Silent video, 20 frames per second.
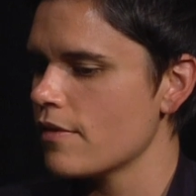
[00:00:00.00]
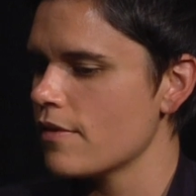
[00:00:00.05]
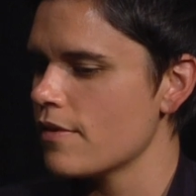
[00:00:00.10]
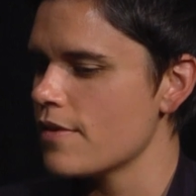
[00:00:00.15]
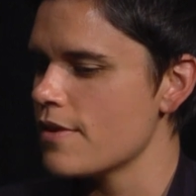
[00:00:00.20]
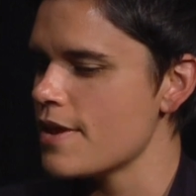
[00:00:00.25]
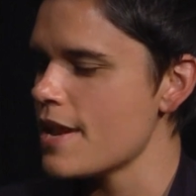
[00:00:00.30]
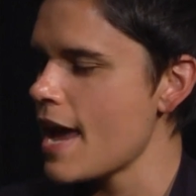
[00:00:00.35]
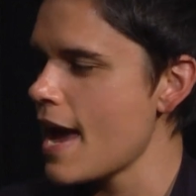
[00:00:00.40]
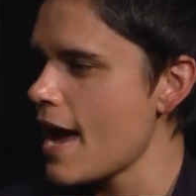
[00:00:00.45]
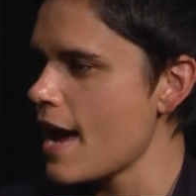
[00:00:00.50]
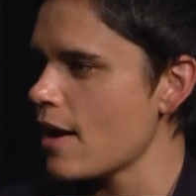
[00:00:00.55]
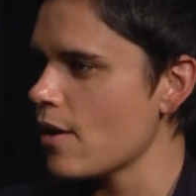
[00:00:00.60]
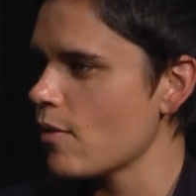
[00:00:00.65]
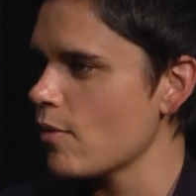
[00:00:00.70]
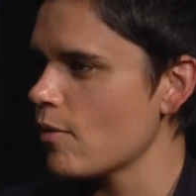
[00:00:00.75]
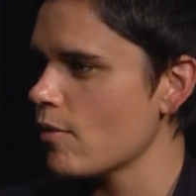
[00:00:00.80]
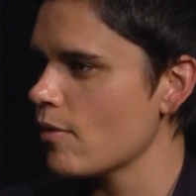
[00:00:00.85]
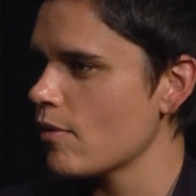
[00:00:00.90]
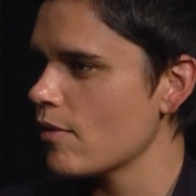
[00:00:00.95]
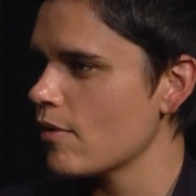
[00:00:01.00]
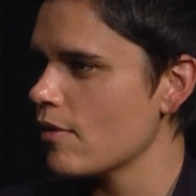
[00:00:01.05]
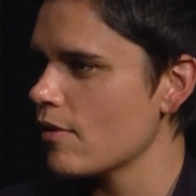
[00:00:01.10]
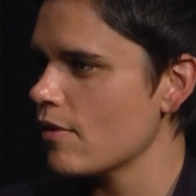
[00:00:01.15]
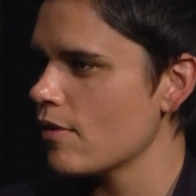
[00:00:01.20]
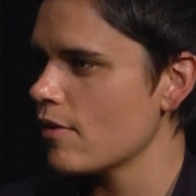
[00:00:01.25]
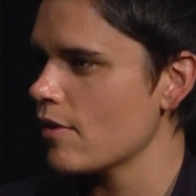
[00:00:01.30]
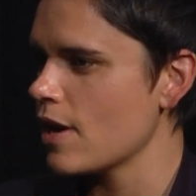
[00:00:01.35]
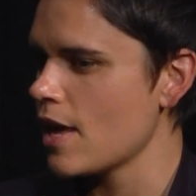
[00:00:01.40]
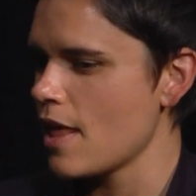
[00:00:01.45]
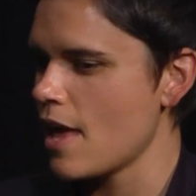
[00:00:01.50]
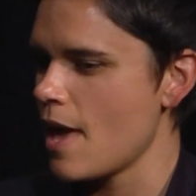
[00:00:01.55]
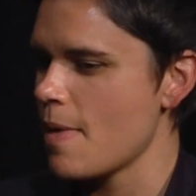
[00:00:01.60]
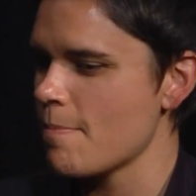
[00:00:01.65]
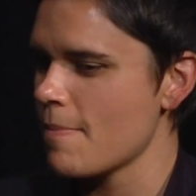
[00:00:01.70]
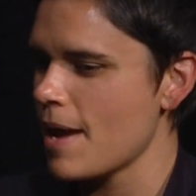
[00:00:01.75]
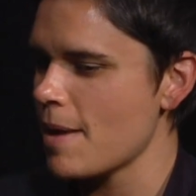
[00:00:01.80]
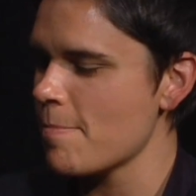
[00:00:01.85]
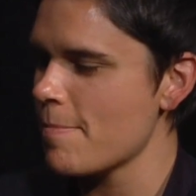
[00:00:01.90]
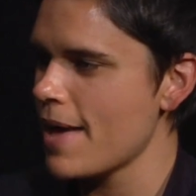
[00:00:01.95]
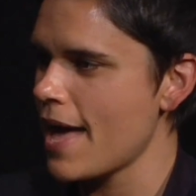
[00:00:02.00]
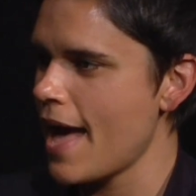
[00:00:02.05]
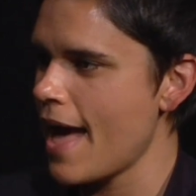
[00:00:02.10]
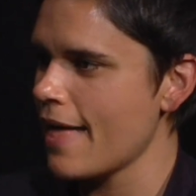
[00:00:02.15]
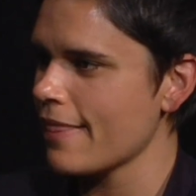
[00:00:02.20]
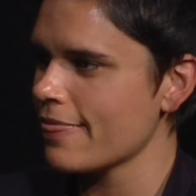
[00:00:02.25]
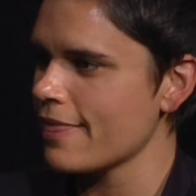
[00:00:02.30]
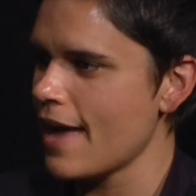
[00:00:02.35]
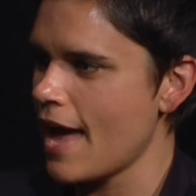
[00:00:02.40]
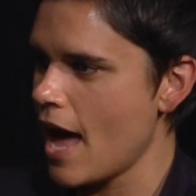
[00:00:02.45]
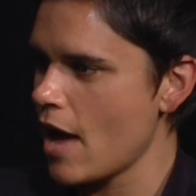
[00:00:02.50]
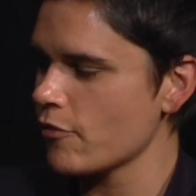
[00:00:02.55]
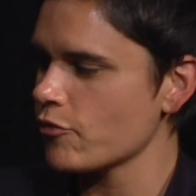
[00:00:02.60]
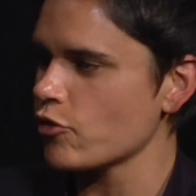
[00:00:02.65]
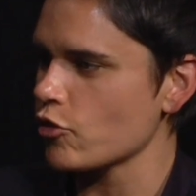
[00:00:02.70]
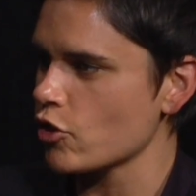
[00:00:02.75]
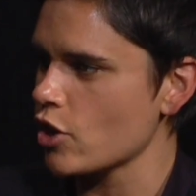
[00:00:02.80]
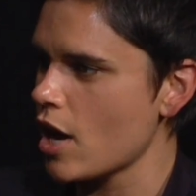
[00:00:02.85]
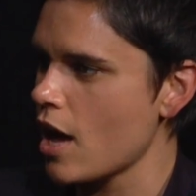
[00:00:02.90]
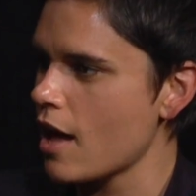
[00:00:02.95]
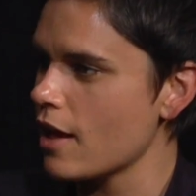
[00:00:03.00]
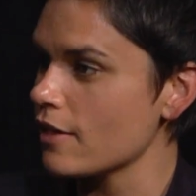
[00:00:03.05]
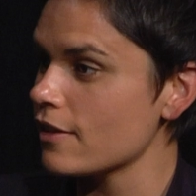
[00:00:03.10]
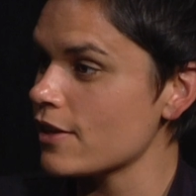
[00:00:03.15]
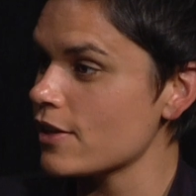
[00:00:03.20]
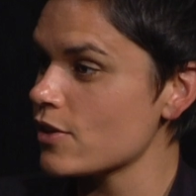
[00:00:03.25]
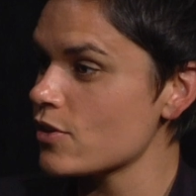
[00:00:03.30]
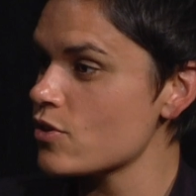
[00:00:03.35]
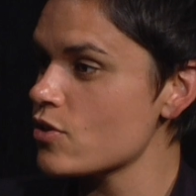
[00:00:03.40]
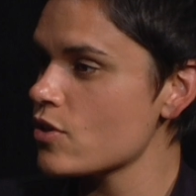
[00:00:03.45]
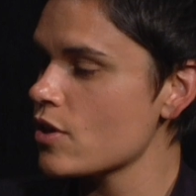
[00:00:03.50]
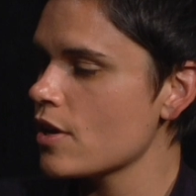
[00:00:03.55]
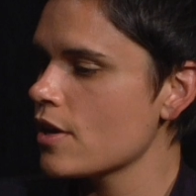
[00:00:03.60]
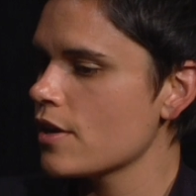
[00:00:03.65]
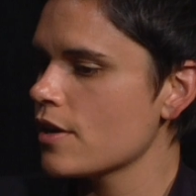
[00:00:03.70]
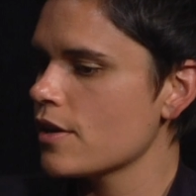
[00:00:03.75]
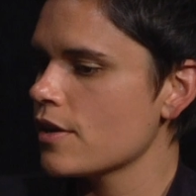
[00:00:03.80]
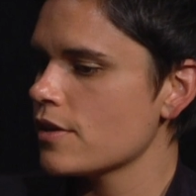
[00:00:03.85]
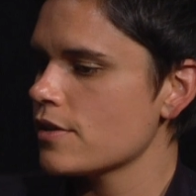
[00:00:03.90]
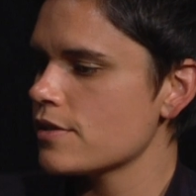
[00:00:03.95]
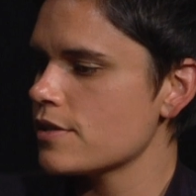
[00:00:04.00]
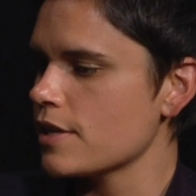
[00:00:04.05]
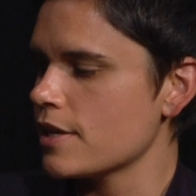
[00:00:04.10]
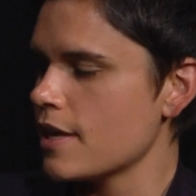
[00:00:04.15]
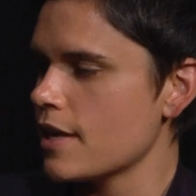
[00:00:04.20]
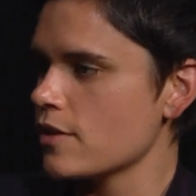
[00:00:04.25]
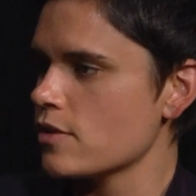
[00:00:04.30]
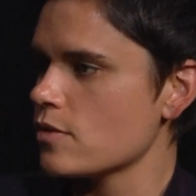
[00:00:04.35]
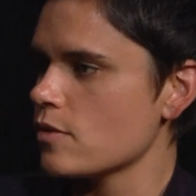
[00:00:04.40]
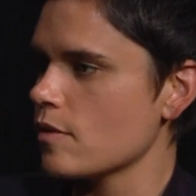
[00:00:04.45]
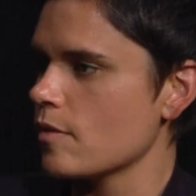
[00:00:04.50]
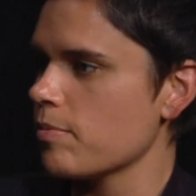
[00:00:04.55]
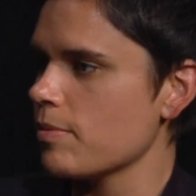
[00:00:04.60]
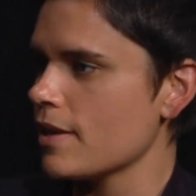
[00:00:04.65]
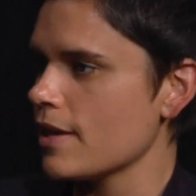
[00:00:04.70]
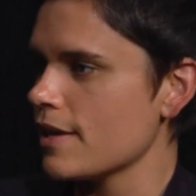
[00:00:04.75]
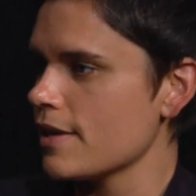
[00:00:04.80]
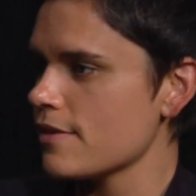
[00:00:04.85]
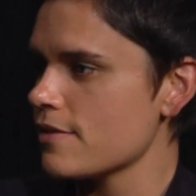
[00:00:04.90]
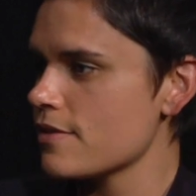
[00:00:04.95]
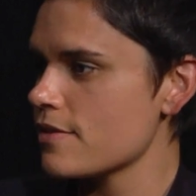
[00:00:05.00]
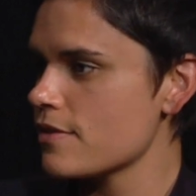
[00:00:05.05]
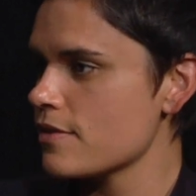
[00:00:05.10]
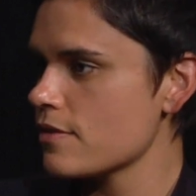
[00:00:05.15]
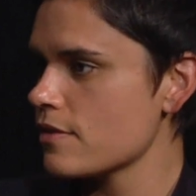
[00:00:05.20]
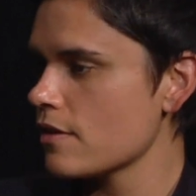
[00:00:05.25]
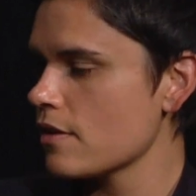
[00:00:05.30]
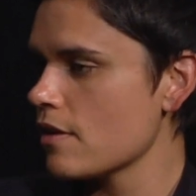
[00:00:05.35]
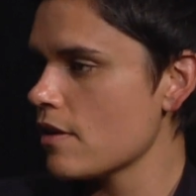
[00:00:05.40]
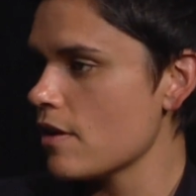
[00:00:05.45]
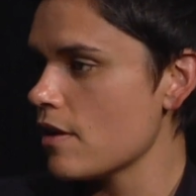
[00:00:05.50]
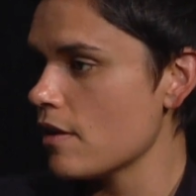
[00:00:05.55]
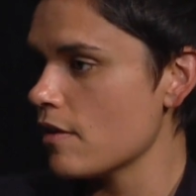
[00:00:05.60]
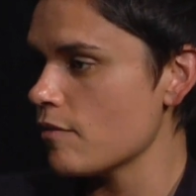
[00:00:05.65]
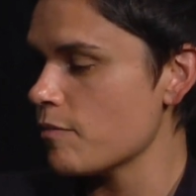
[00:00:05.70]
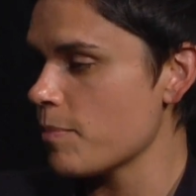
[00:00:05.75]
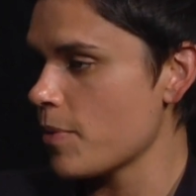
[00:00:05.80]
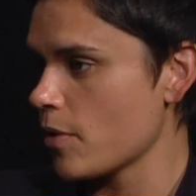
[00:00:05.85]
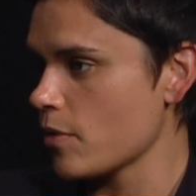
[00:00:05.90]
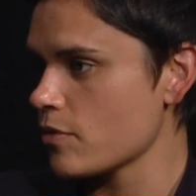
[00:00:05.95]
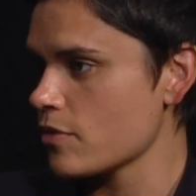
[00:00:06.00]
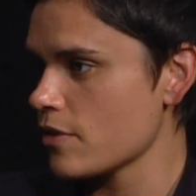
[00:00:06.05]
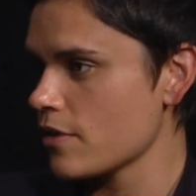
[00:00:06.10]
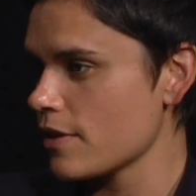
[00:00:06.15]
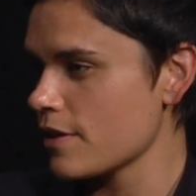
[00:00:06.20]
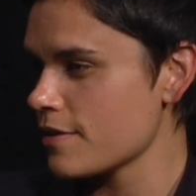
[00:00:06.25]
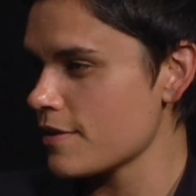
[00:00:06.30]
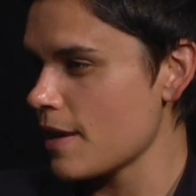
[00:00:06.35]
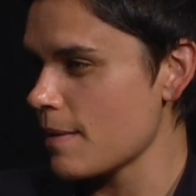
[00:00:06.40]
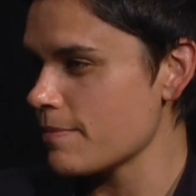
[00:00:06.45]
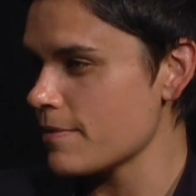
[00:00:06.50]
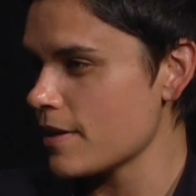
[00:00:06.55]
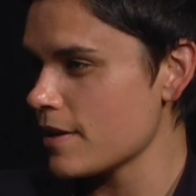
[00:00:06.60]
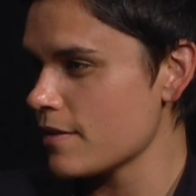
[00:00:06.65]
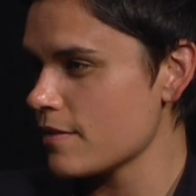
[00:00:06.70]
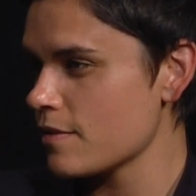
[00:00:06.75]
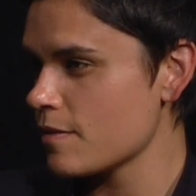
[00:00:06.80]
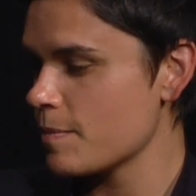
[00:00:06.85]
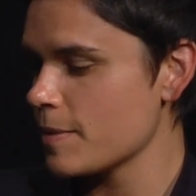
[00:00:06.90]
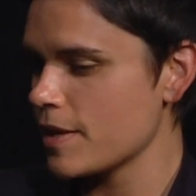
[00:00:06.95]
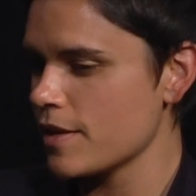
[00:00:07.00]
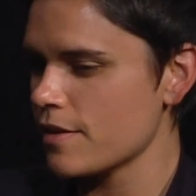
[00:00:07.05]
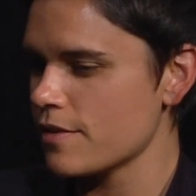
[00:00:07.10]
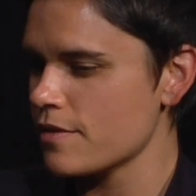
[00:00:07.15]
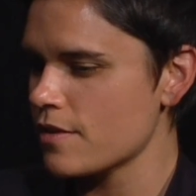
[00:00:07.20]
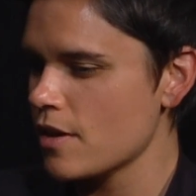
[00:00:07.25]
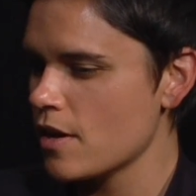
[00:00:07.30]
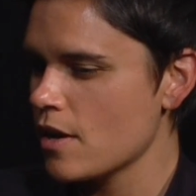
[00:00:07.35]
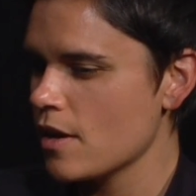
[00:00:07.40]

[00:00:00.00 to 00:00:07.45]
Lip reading: now and my path after college to get to a place of personal acceptance, because